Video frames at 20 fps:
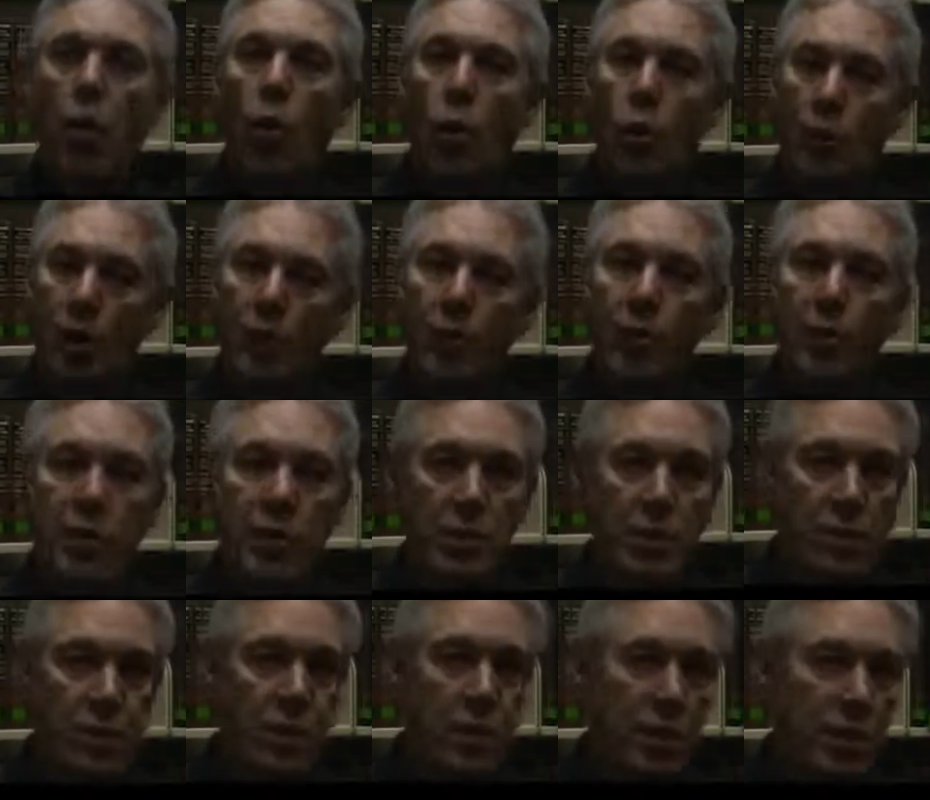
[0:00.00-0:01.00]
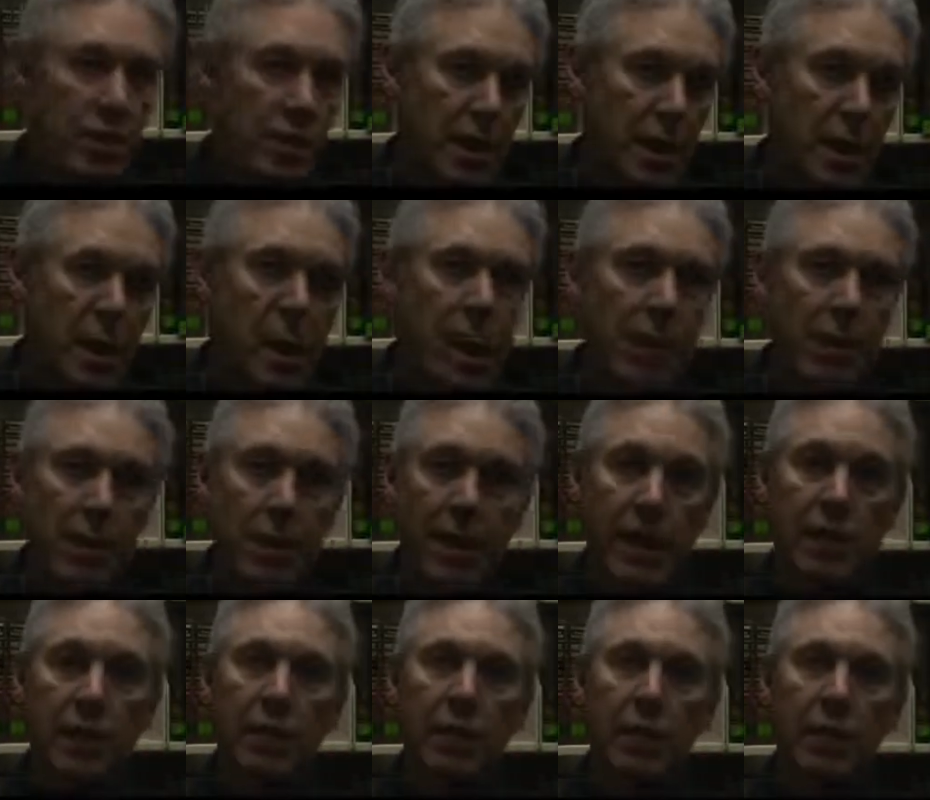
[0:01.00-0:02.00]
or if we choose to use a
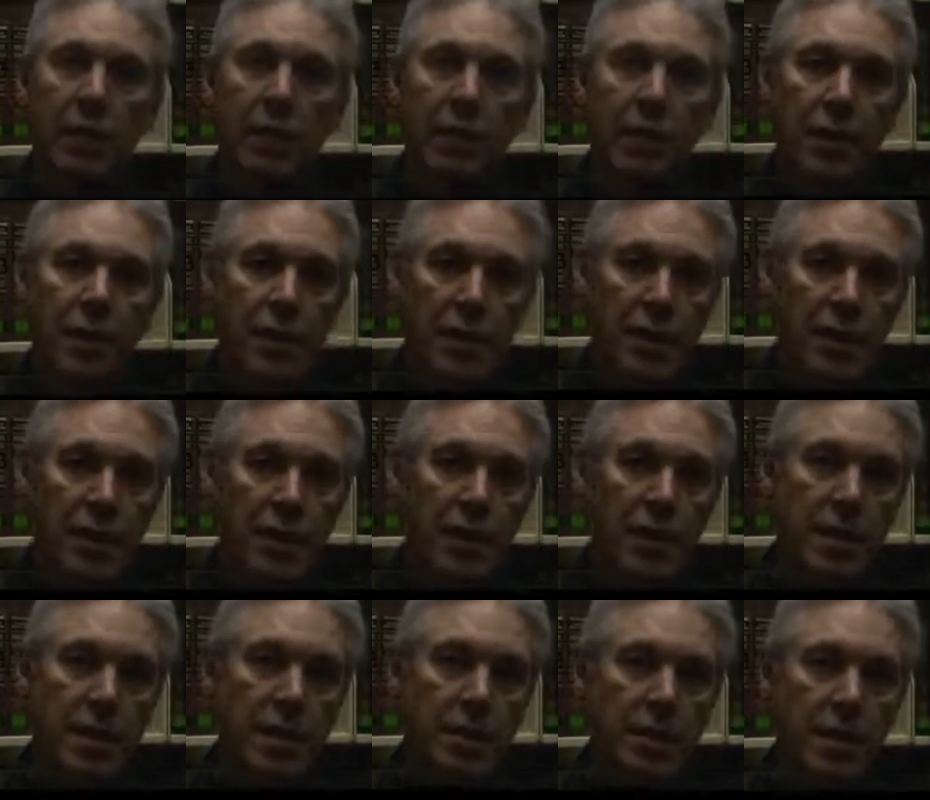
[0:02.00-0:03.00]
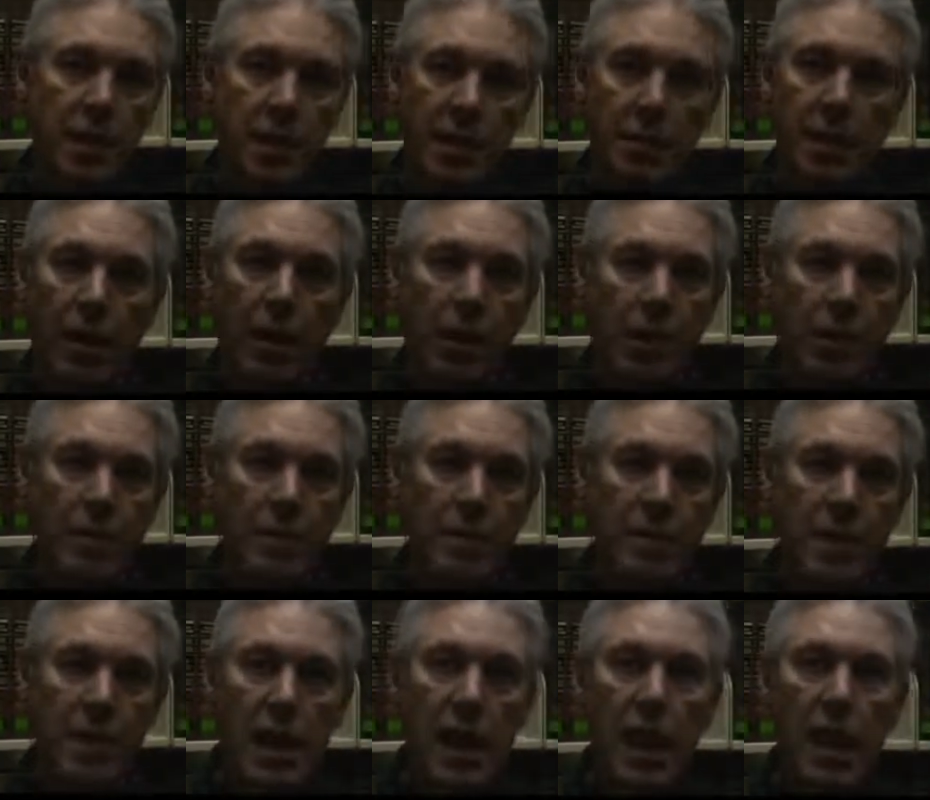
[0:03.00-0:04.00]
combination of theories to develop our own
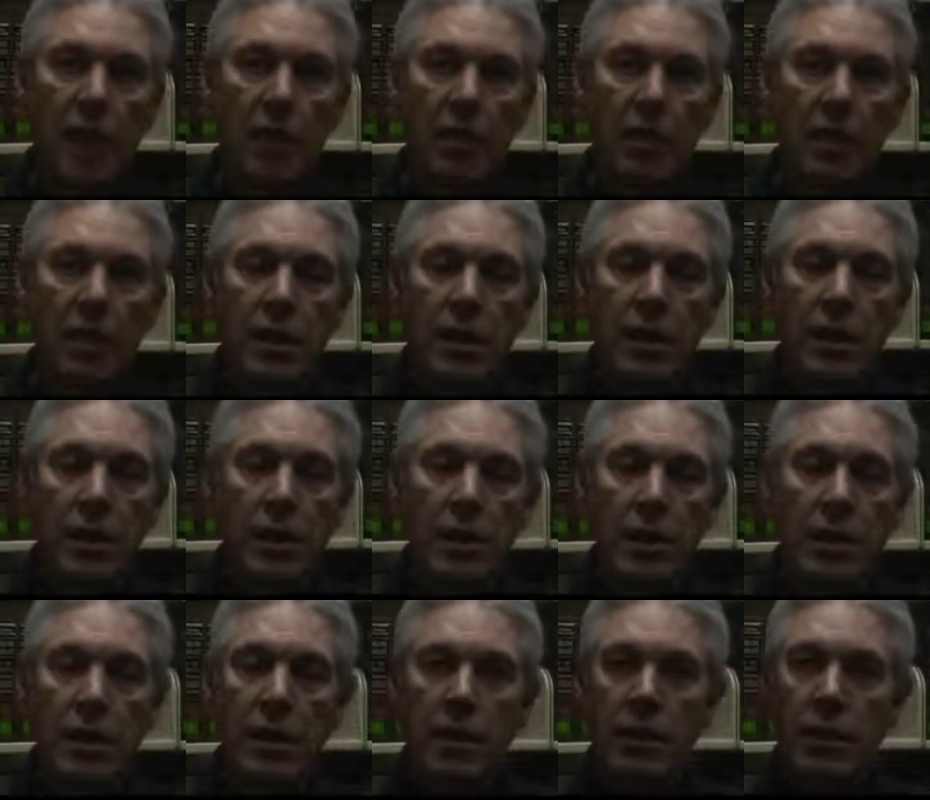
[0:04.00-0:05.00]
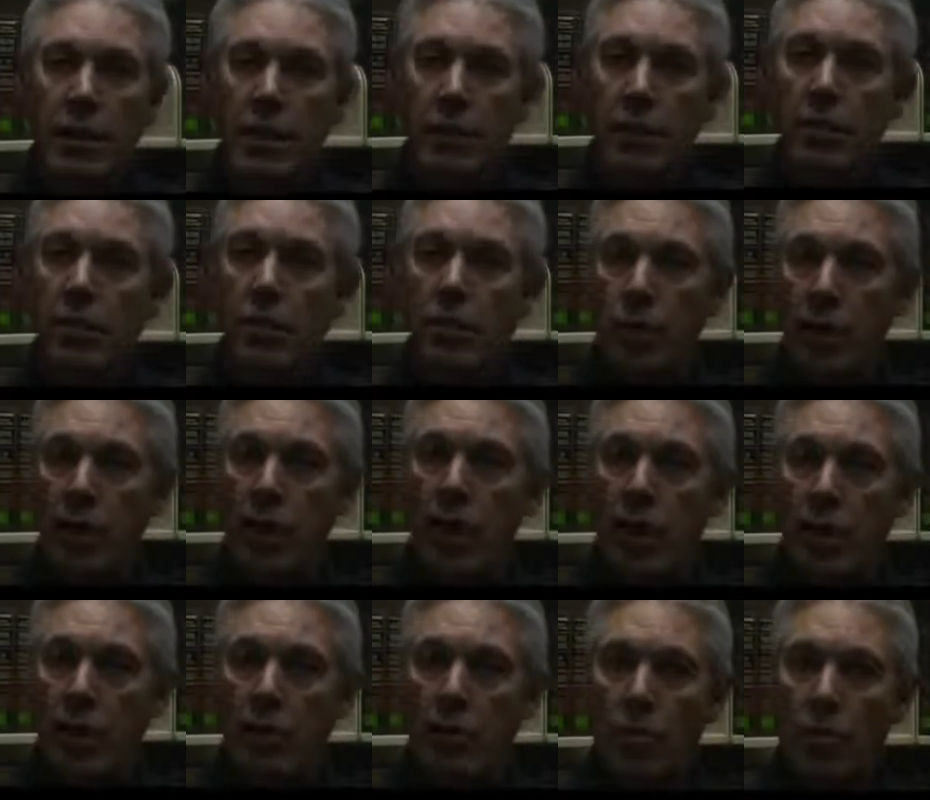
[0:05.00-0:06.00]
style, then we
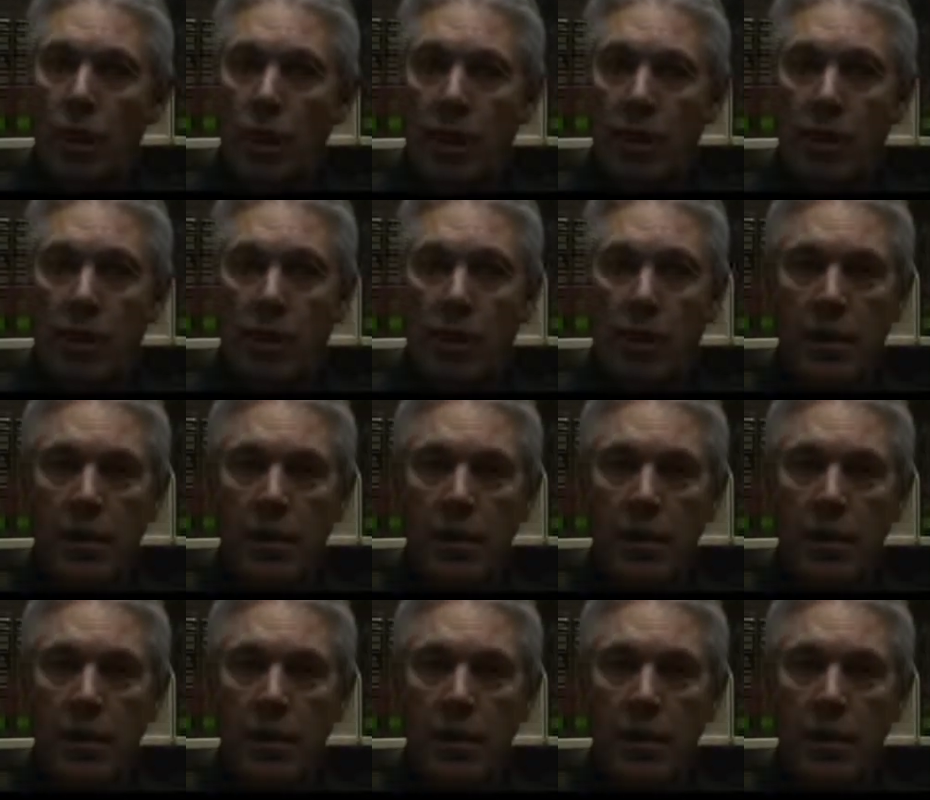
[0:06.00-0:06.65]
know what